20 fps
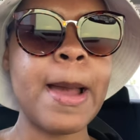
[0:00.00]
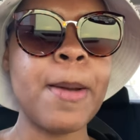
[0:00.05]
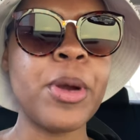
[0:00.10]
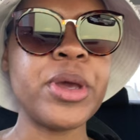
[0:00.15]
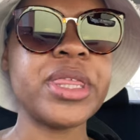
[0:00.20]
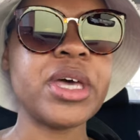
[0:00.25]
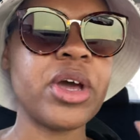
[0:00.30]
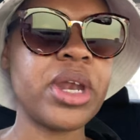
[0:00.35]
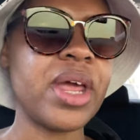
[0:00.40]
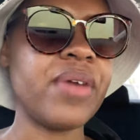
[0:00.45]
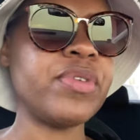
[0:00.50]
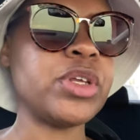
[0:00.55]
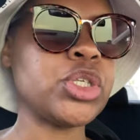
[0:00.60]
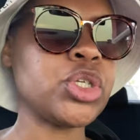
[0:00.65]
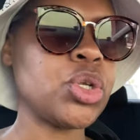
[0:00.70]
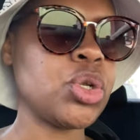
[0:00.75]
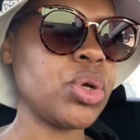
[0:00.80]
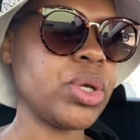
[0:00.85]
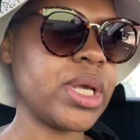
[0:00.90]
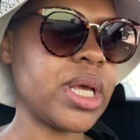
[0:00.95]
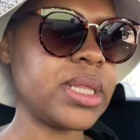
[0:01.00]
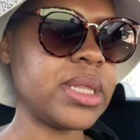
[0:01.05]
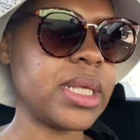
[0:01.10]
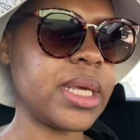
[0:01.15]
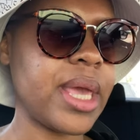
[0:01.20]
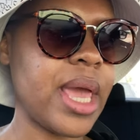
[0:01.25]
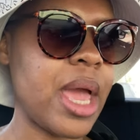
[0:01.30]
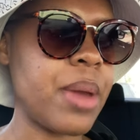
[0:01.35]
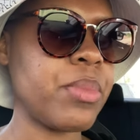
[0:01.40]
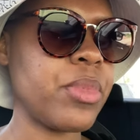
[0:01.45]
without having to look at the
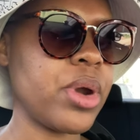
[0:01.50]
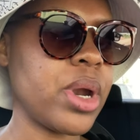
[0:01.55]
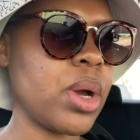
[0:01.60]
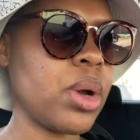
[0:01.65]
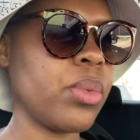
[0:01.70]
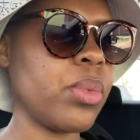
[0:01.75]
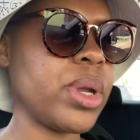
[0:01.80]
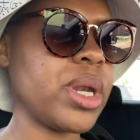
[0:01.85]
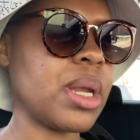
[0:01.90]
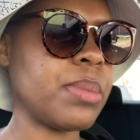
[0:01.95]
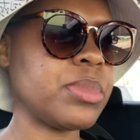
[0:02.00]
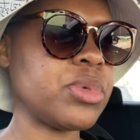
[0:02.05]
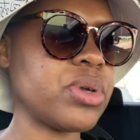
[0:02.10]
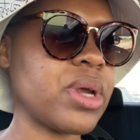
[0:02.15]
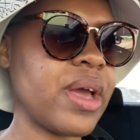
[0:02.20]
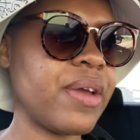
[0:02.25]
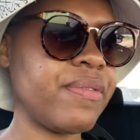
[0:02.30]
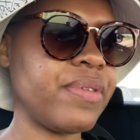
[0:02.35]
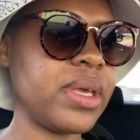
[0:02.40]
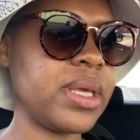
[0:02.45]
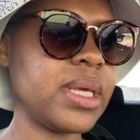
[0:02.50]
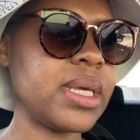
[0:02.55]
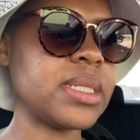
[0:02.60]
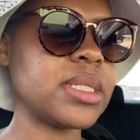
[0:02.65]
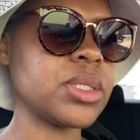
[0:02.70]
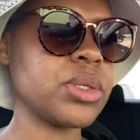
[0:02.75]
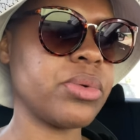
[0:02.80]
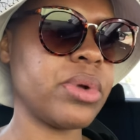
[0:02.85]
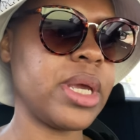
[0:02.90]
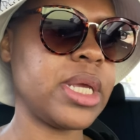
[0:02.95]
camera when I'm driving,
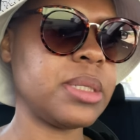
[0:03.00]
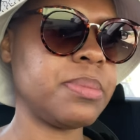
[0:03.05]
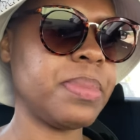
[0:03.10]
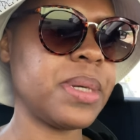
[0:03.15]
it's great.